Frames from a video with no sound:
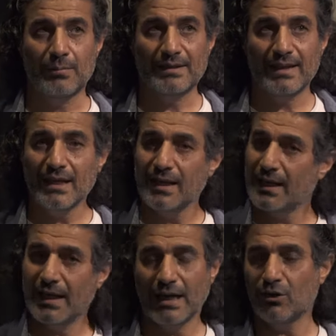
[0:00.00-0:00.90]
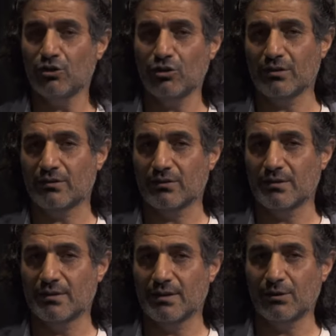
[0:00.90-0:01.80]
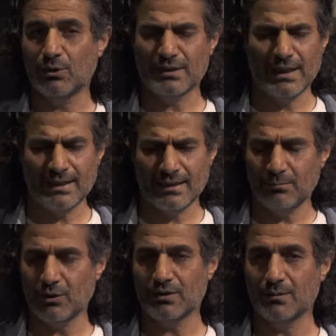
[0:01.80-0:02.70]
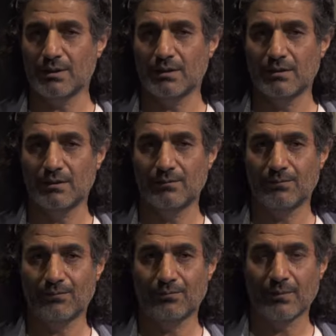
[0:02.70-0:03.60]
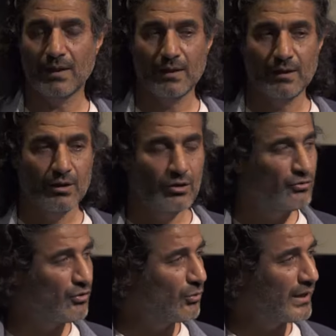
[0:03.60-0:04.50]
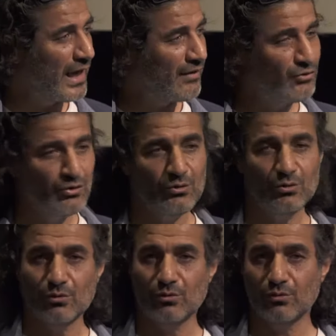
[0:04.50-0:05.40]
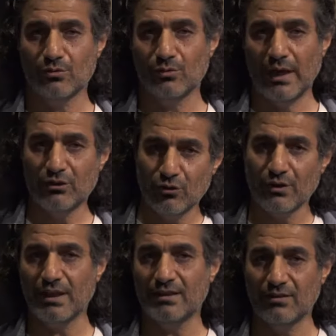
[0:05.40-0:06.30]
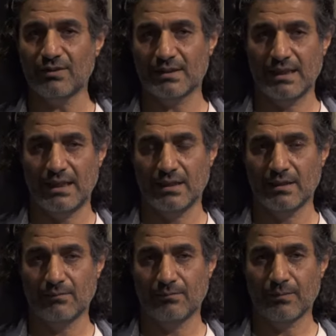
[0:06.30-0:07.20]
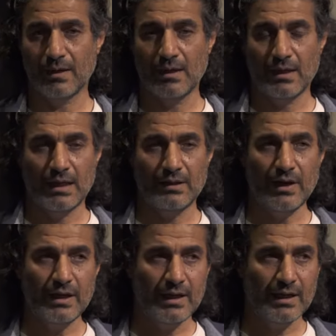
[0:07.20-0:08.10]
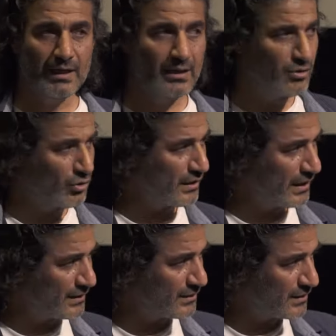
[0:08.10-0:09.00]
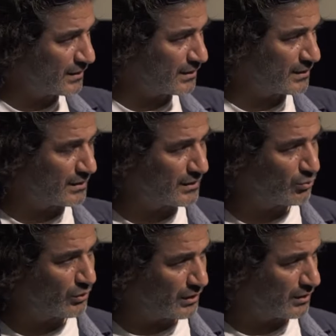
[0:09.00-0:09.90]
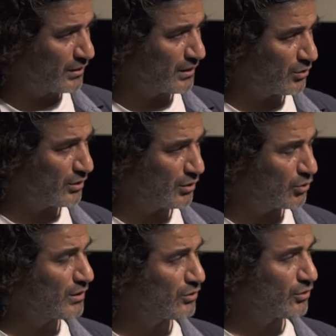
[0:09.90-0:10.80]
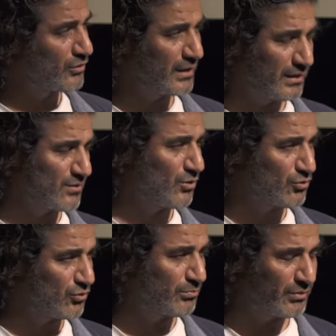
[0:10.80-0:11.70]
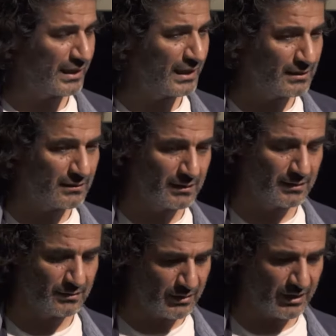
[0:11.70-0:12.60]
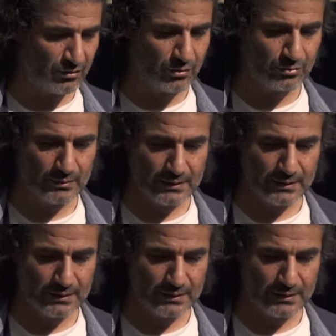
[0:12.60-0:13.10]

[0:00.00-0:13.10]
But then I could not. It was like impossible. So we had to think differently. And then Dr. Hans, with a local doctor, he's also brilliant, he's a hero.